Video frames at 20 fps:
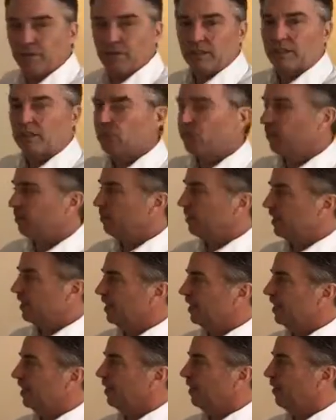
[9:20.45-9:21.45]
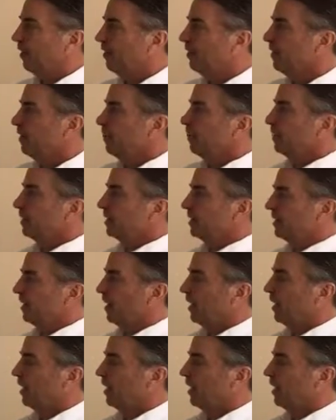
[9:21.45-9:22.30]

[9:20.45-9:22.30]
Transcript: So we can begin to think of, say,